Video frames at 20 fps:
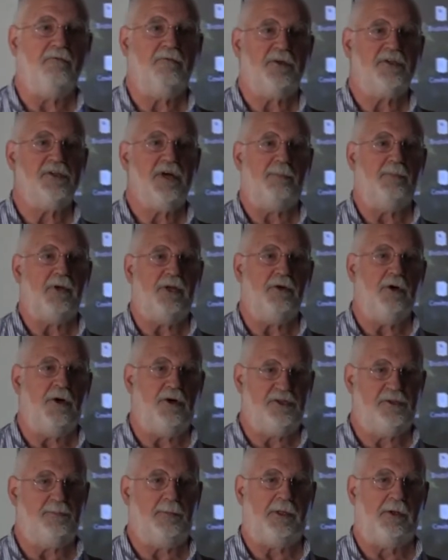for example, in
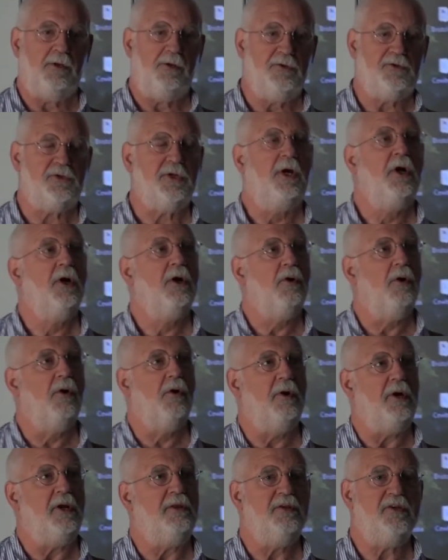hospitals
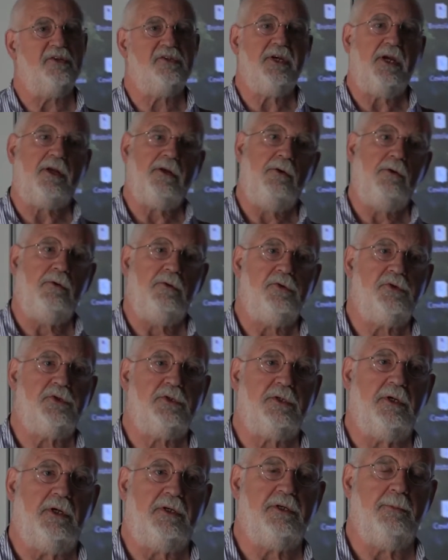or in the
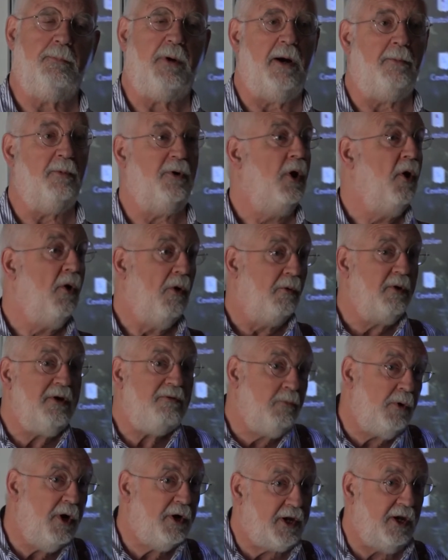signals department, or
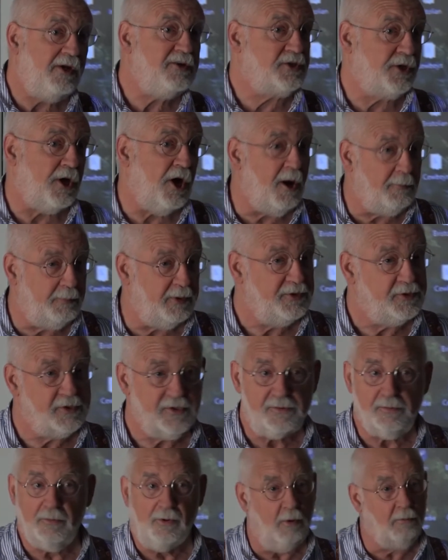working as
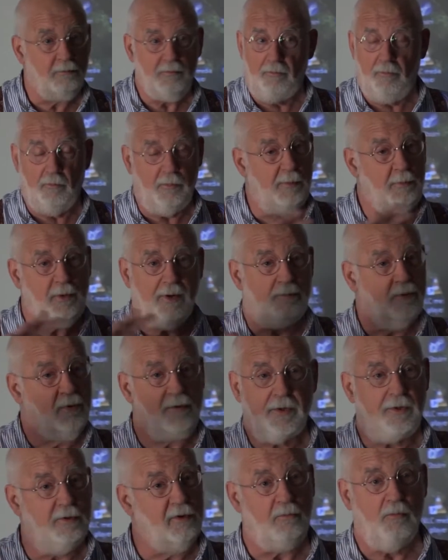carpenters, women who
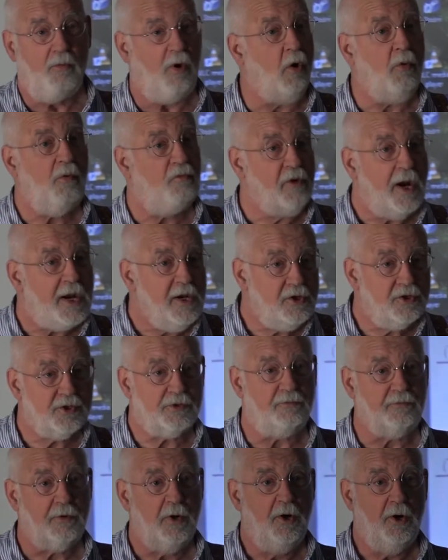put in a whole range
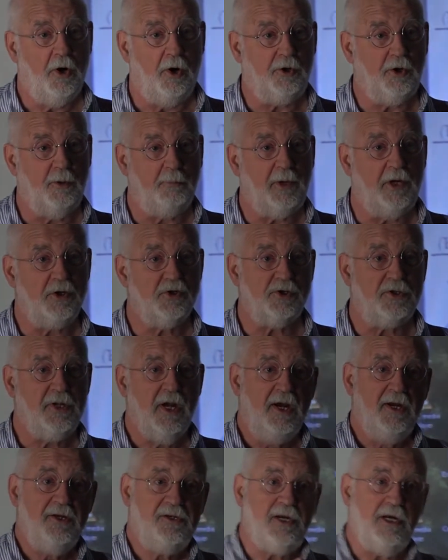of occupation,
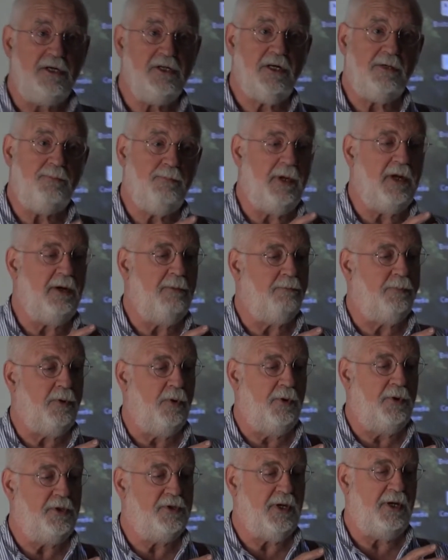tended to be
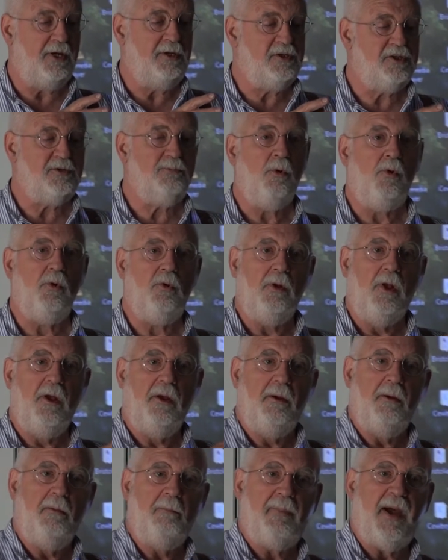employed in small
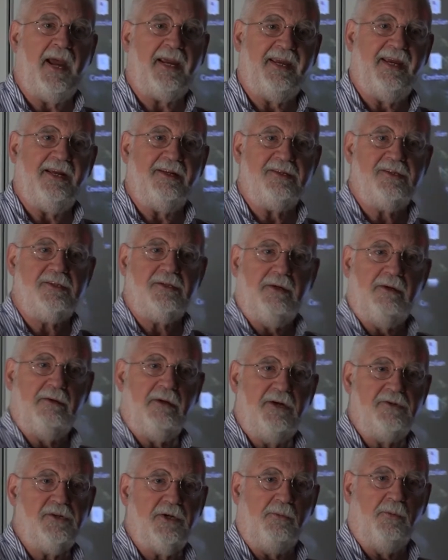packets,
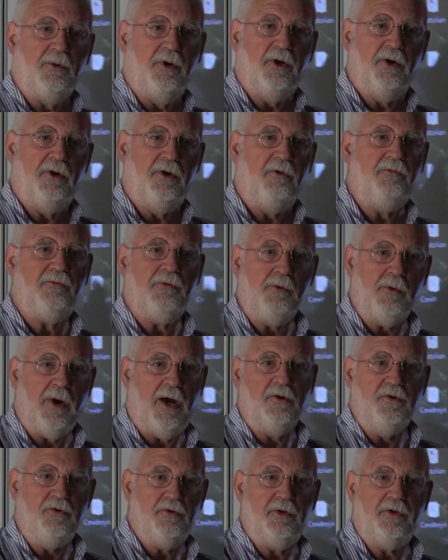as it were, a few
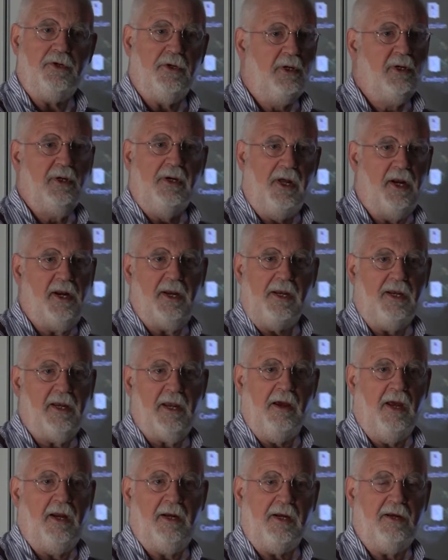hundred at
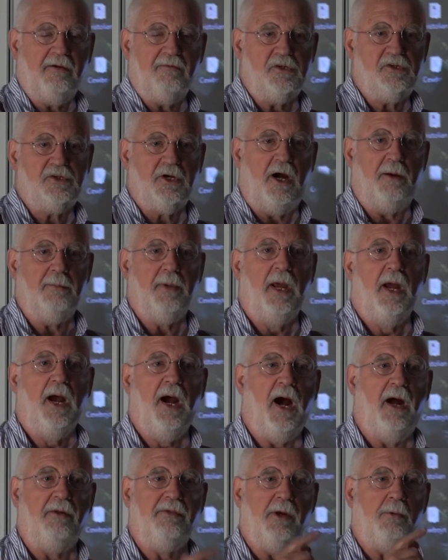any given time.
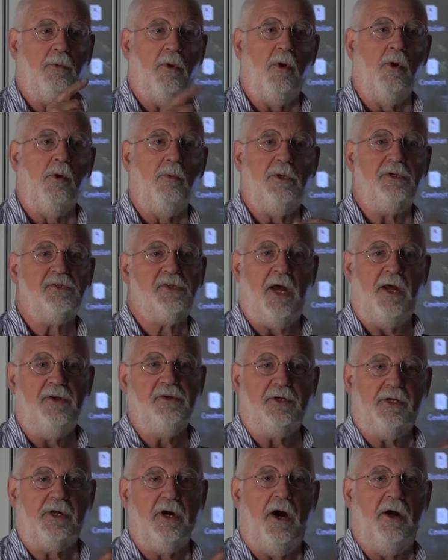And they were always
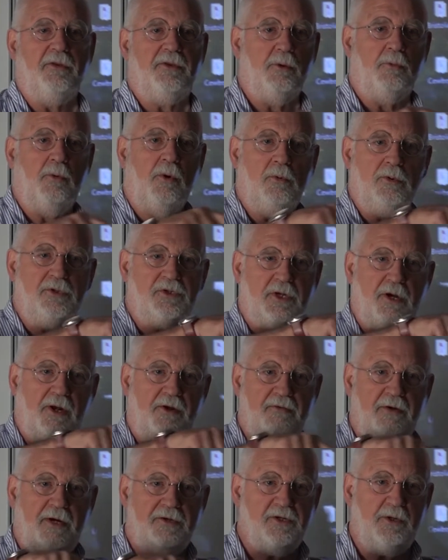under guard. They were always kind
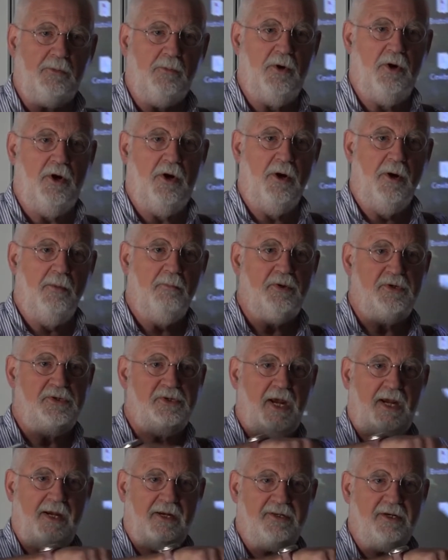of, as it were,
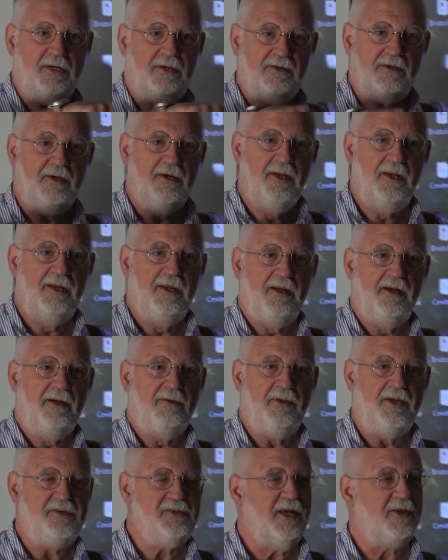protected.
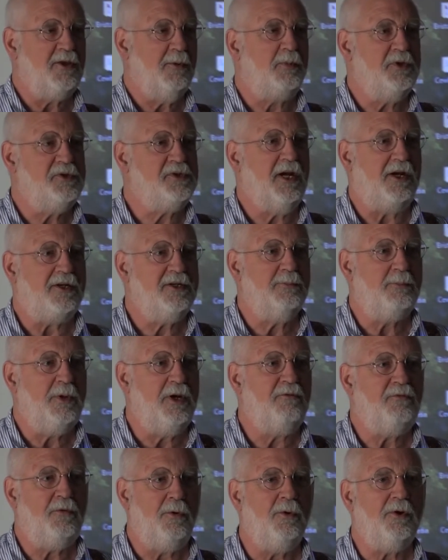They say they're protected, but
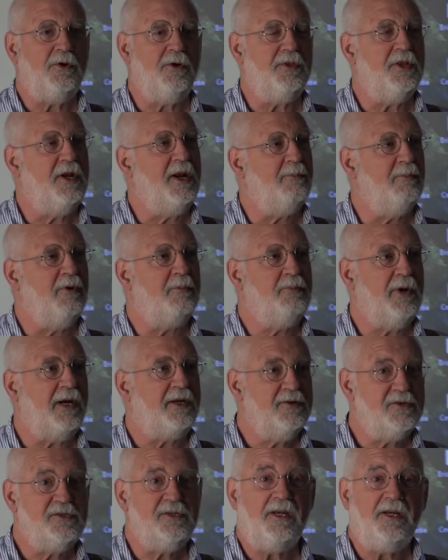if you look at the number of
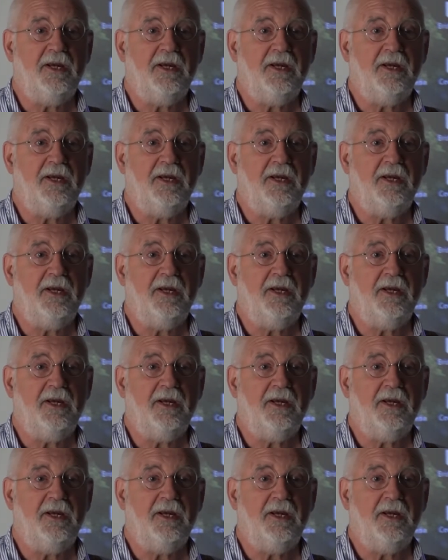pregnancy